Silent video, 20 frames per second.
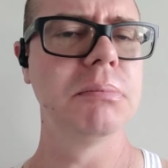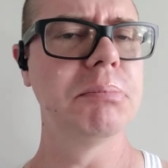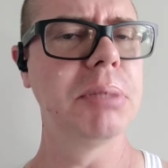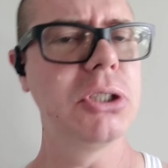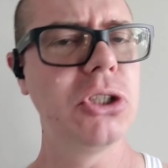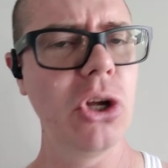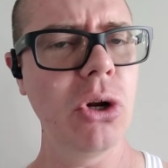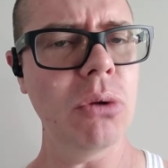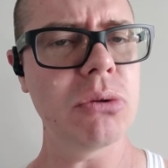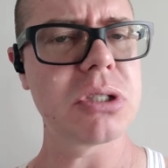
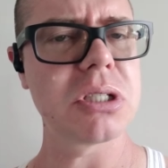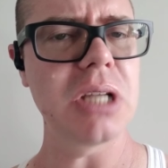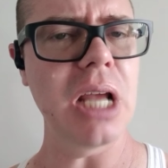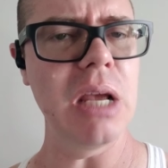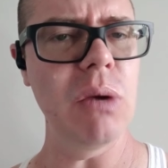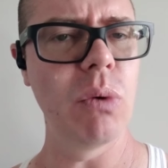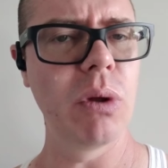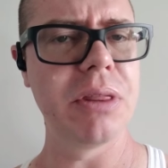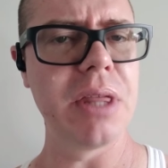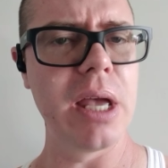but you don't
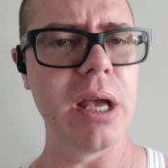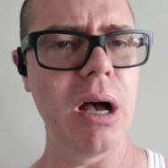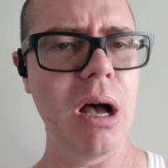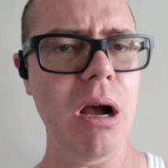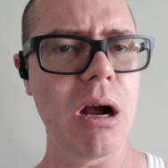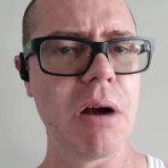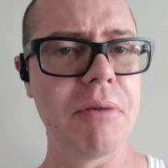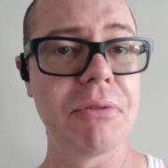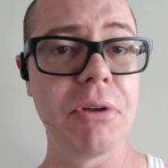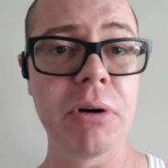state what they
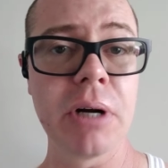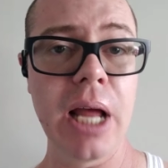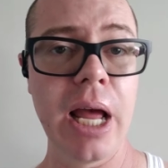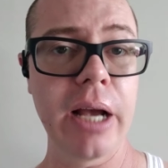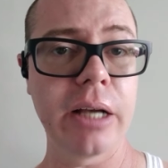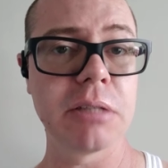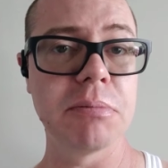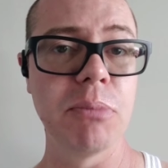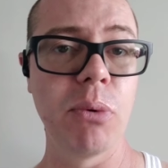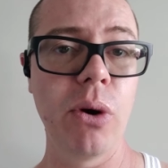are, if they're an
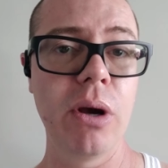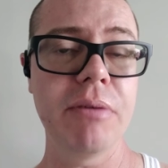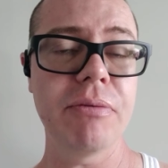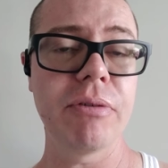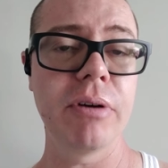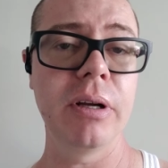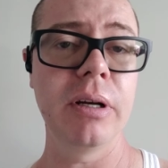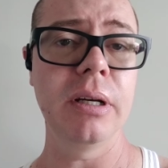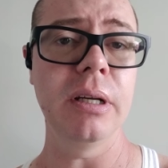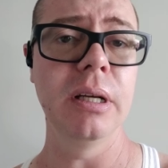
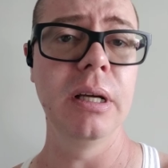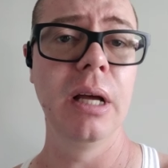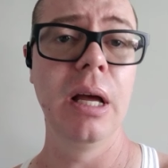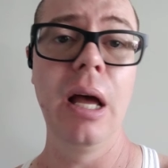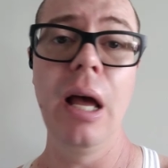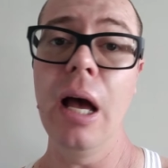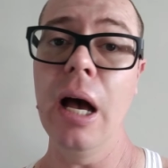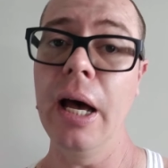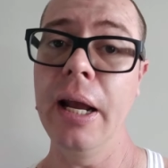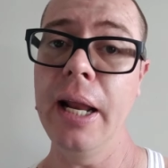ex-boyfriend,
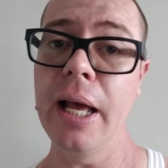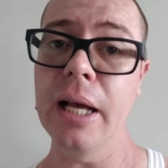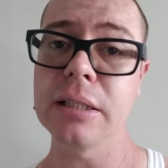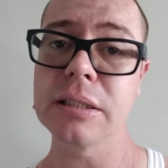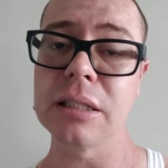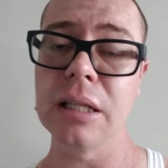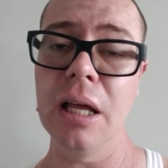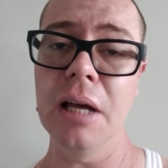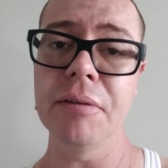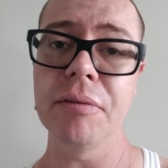an
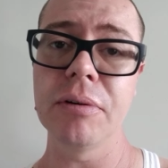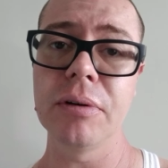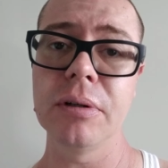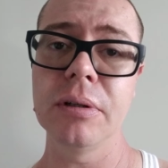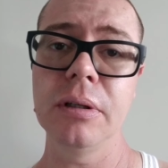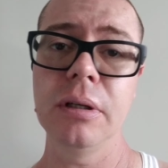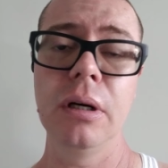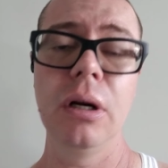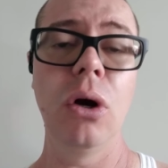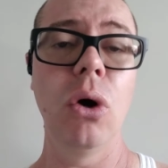
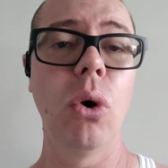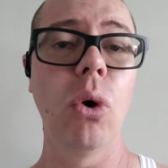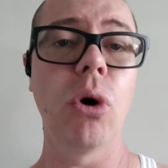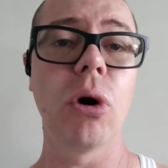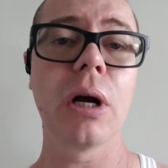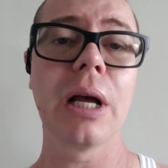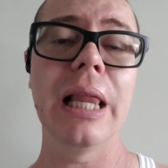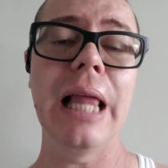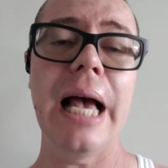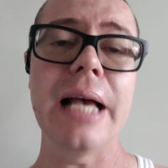ex-lover, or
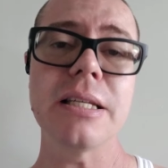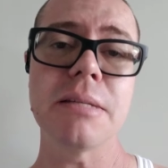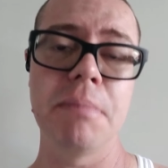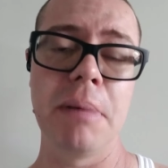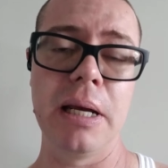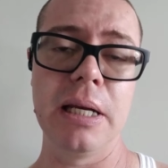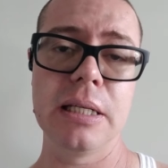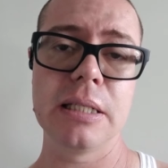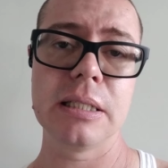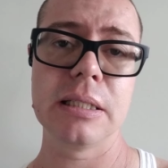a
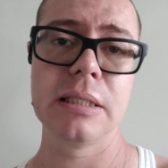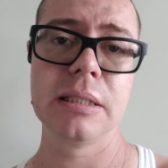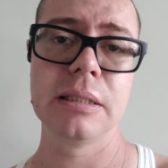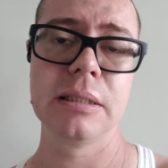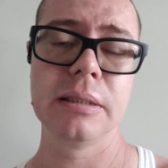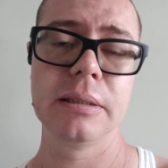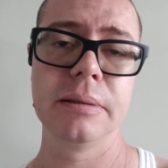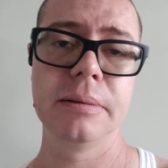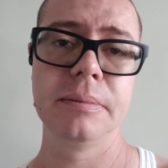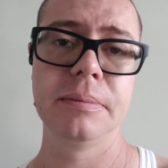classmate.
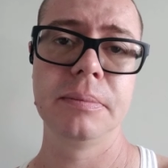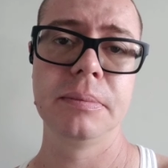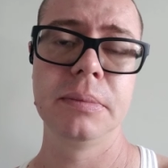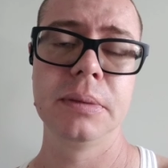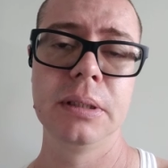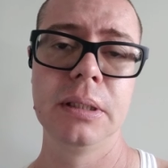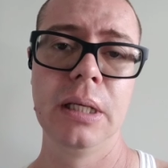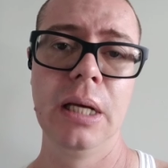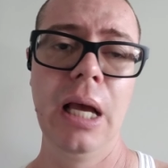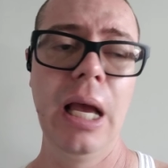
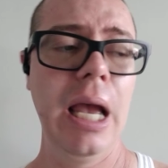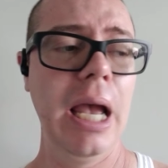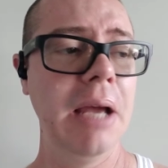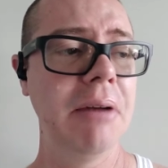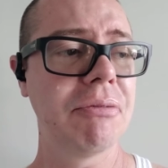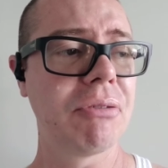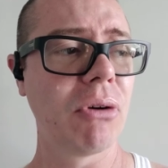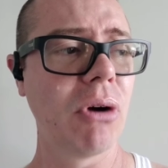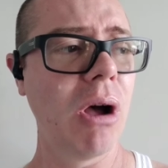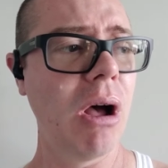
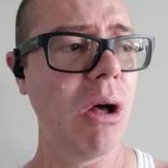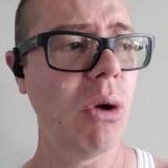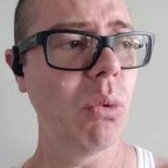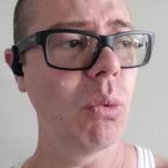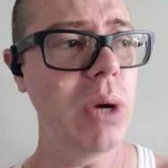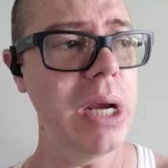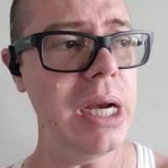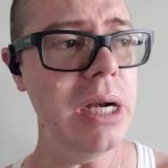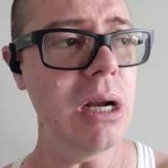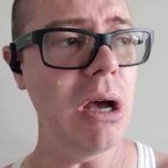And for all
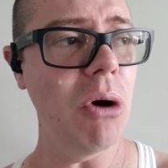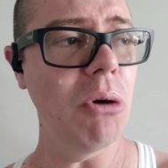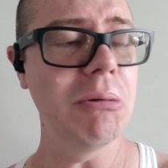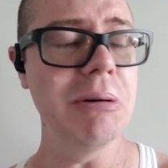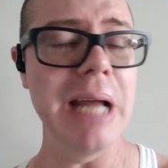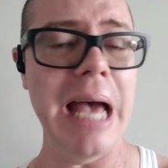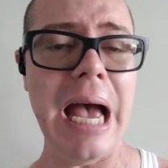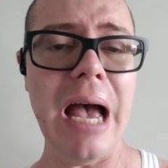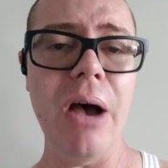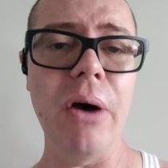we know
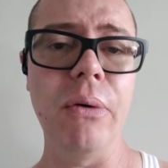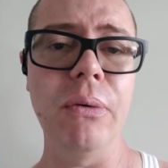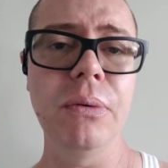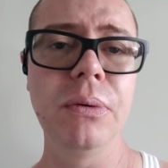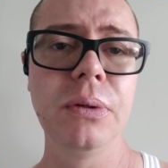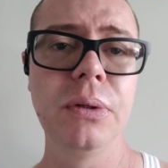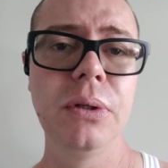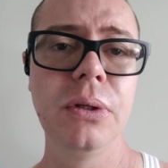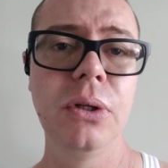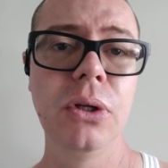now,
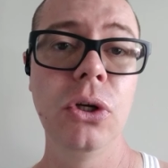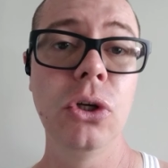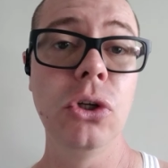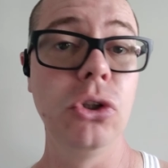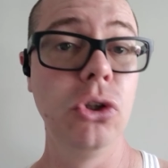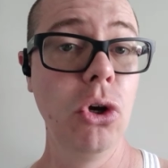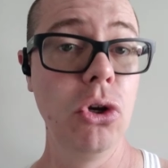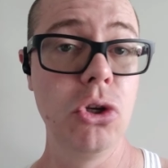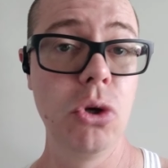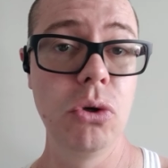
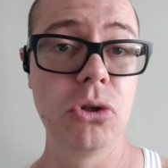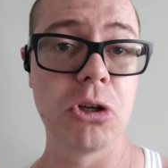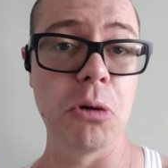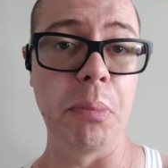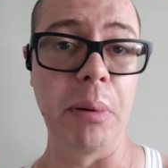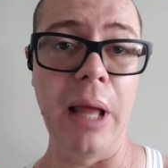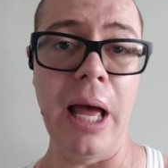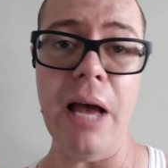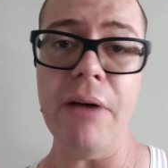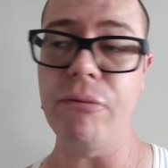you use your
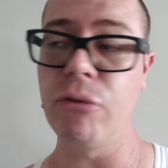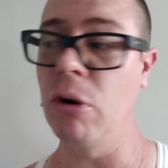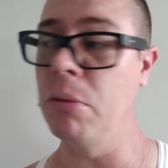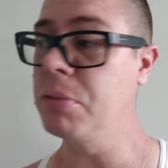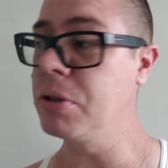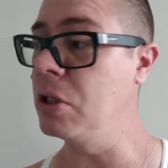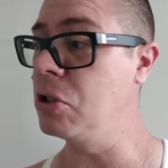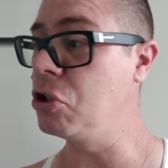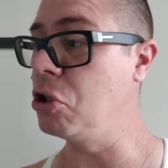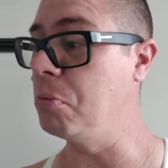platform,
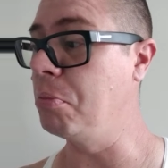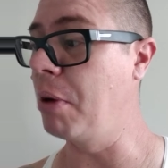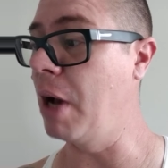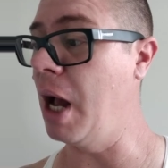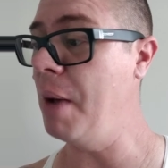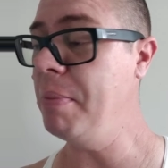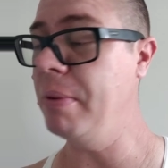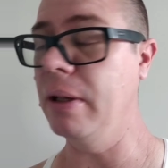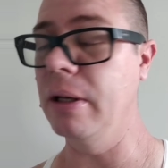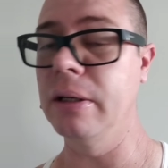since you're
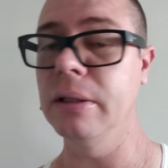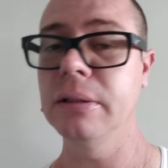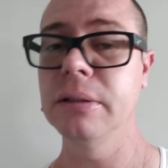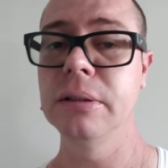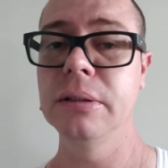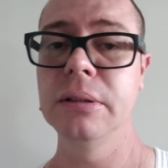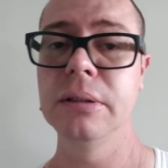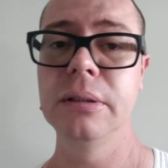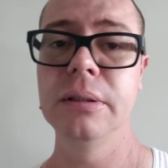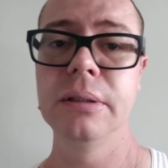popular,
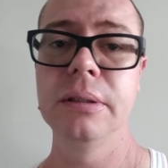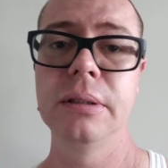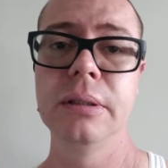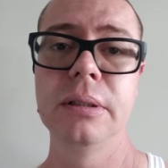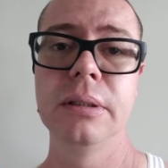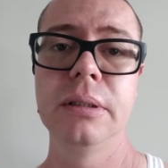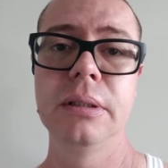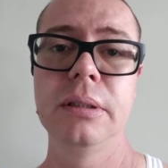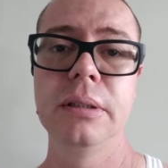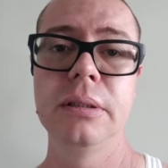
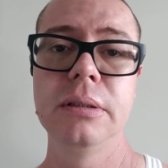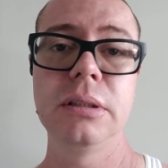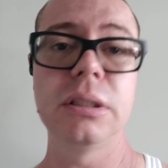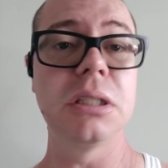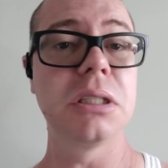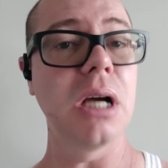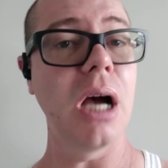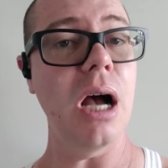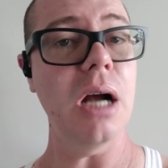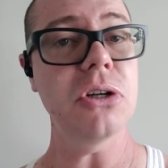to
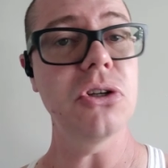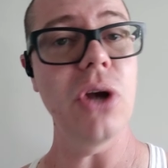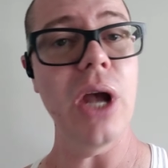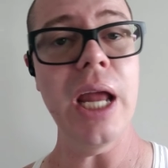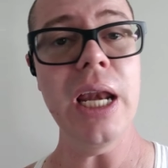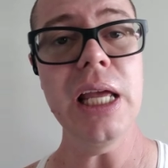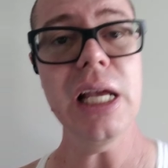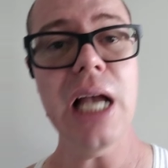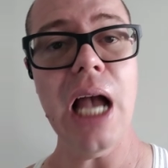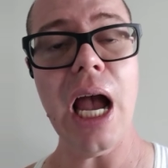talk to
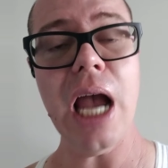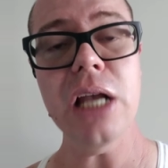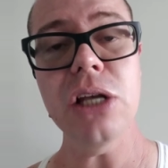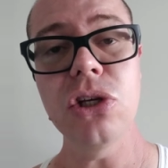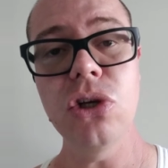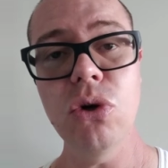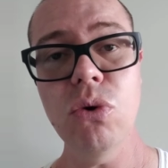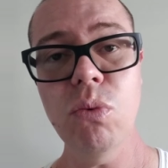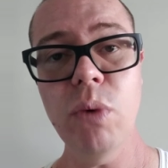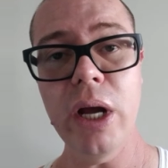any guy
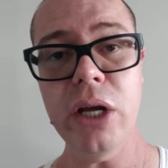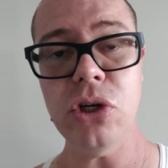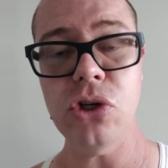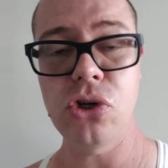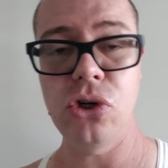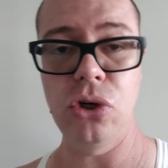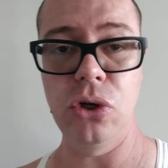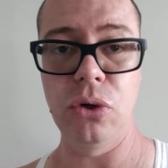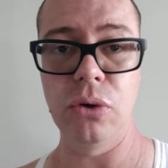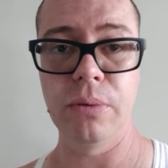you wish
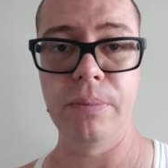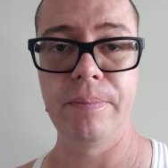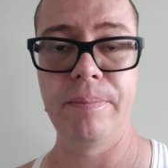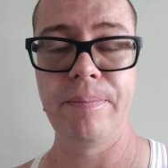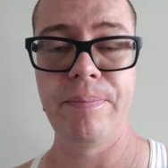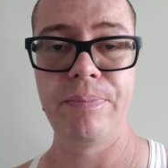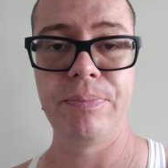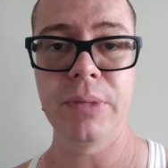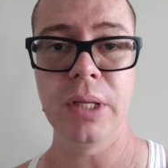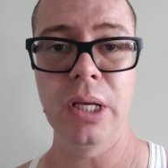to.
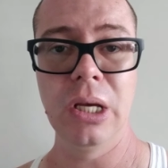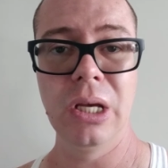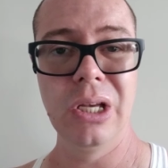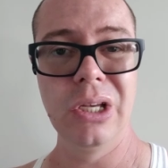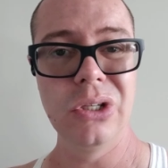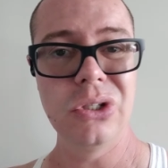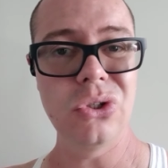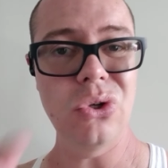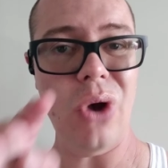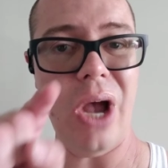
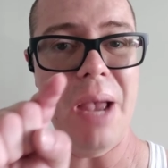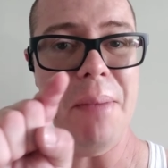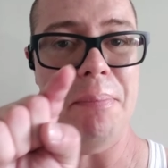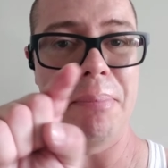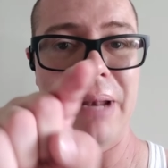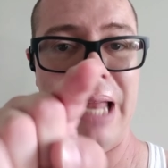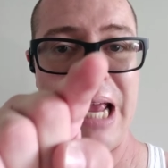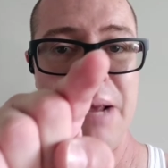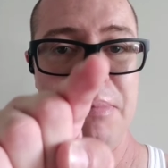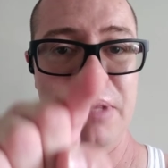So I
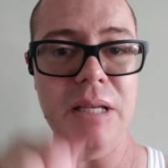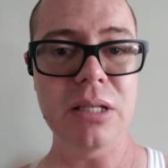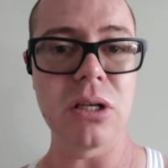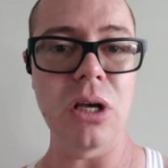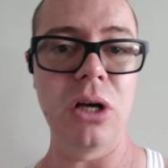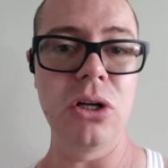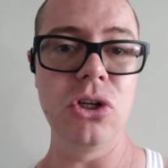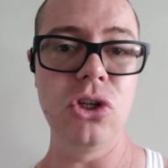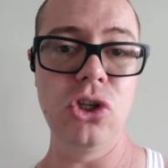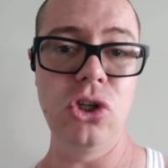blame this
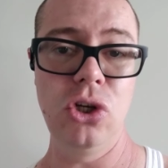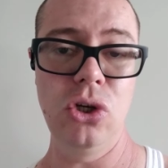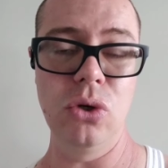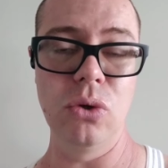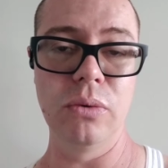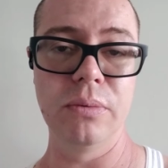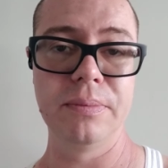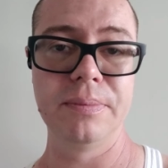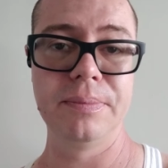on you.